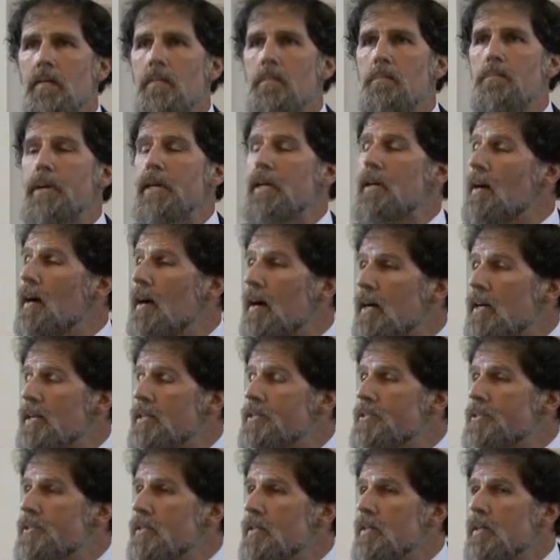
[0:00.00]

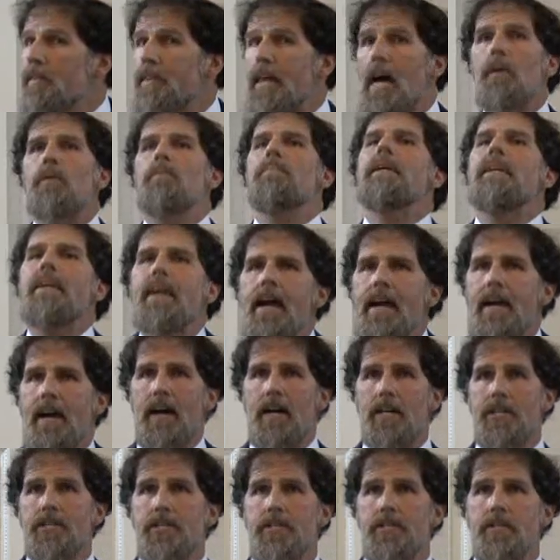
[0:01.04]
because that would be
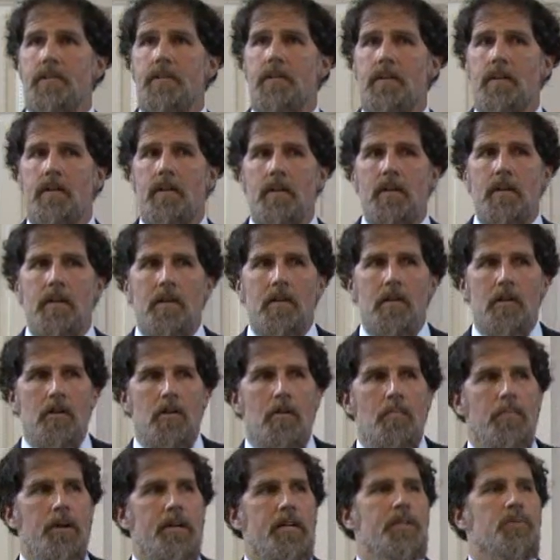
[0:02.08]
chaos.
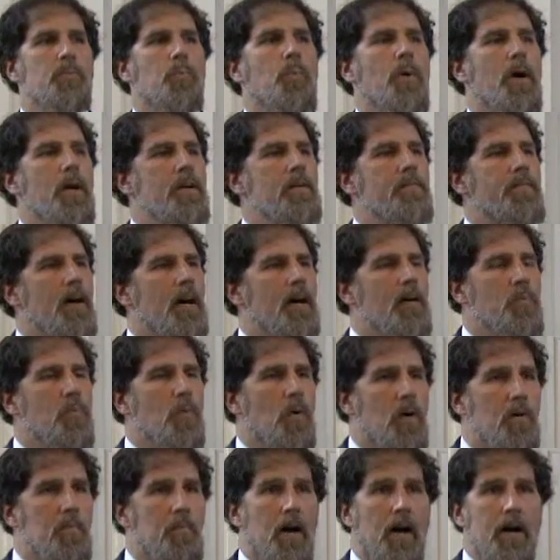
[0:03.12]
But as one of our
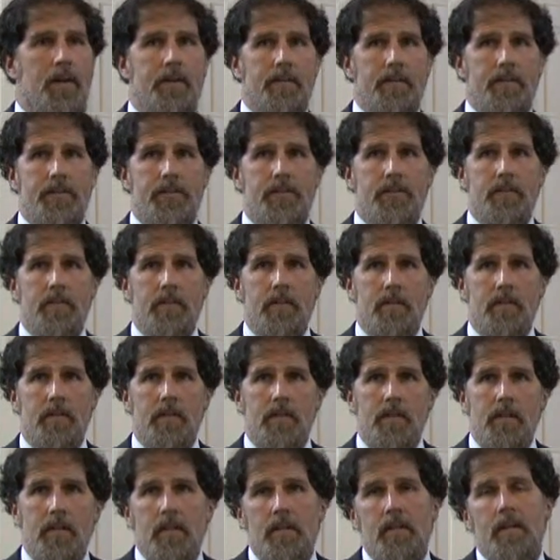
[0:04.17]
role models,
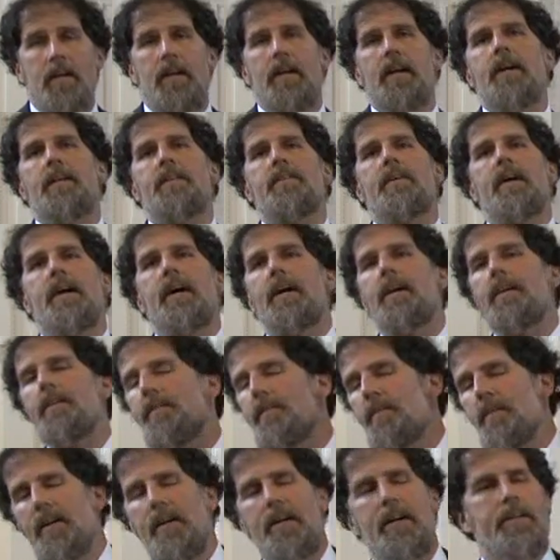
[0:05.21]
and
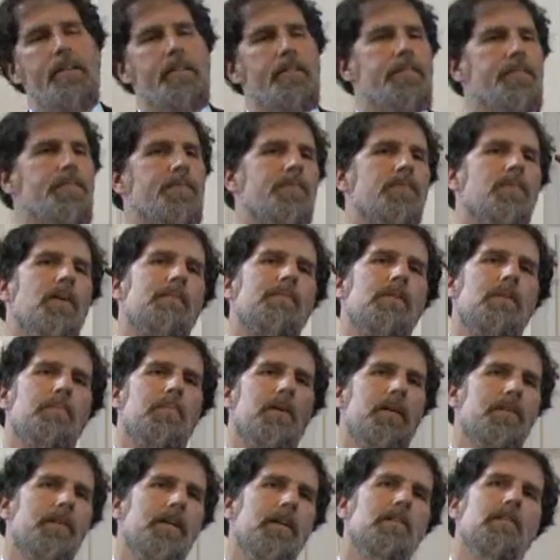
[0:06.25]
if Rabbi
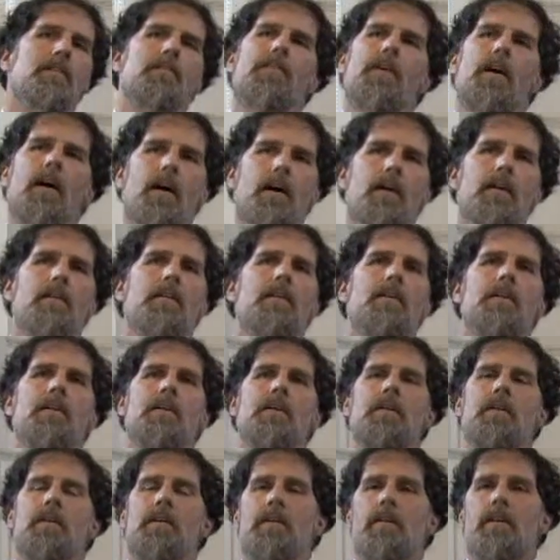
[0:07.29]
Bandel Kfar
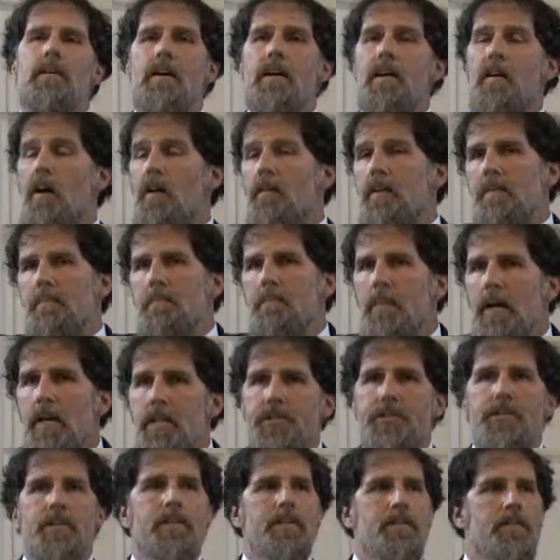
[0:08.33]
already
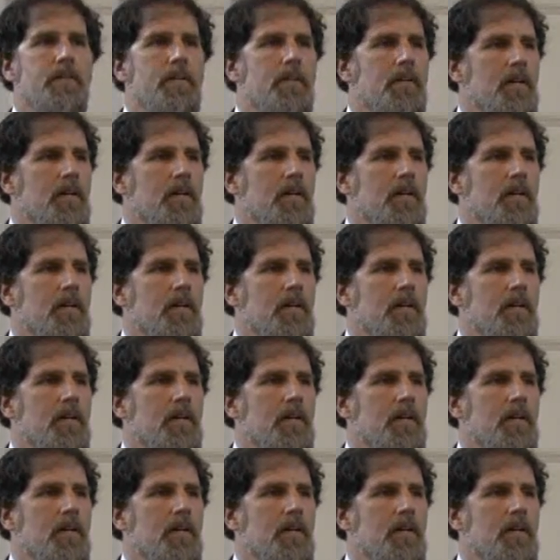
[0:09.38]
mentioned